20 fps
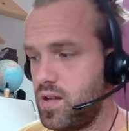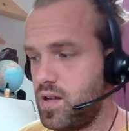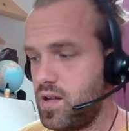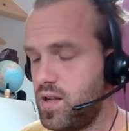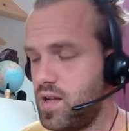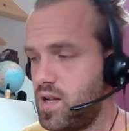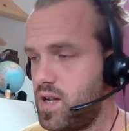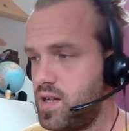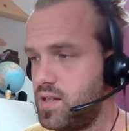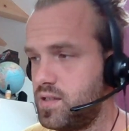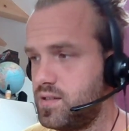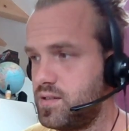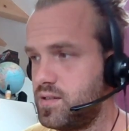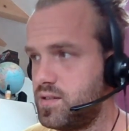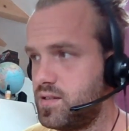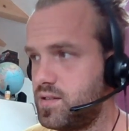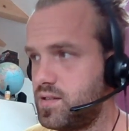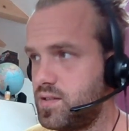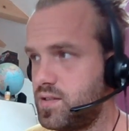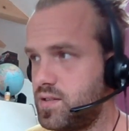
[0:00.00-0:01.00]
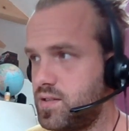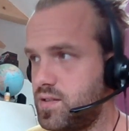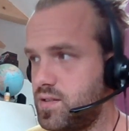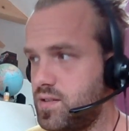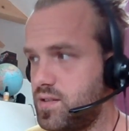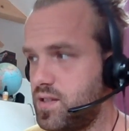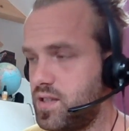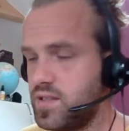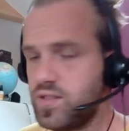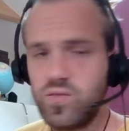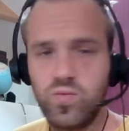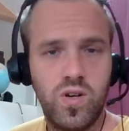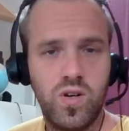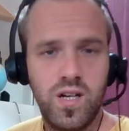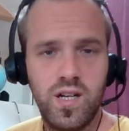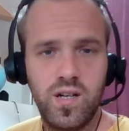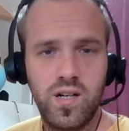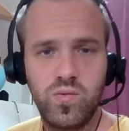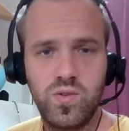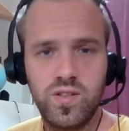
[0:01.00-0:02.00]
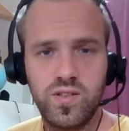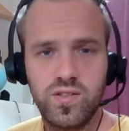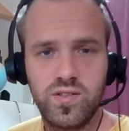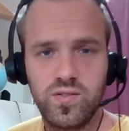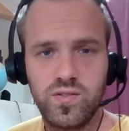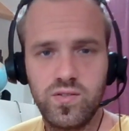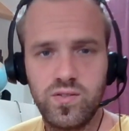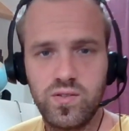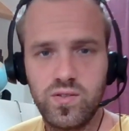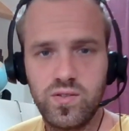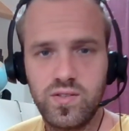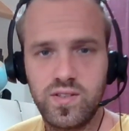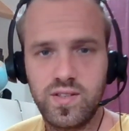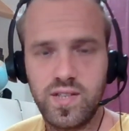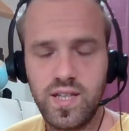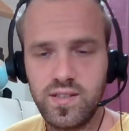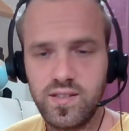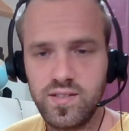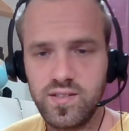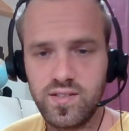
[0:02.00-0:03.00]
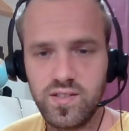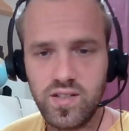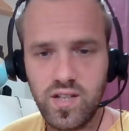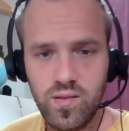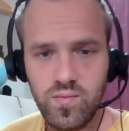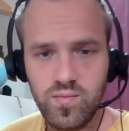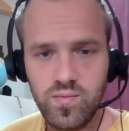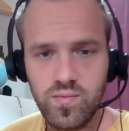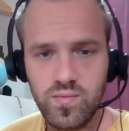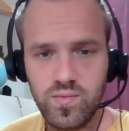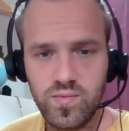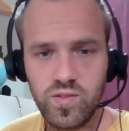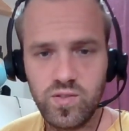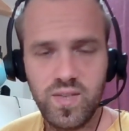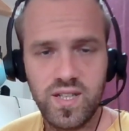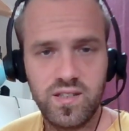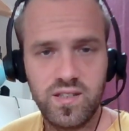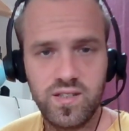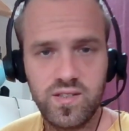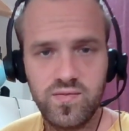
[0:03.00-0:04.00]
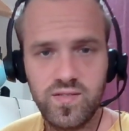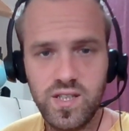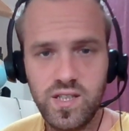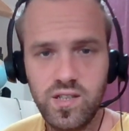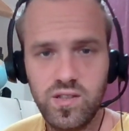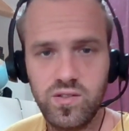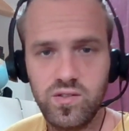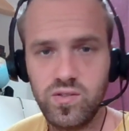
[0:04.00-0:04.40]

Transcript: And that's why I wanted to take this time to make this video,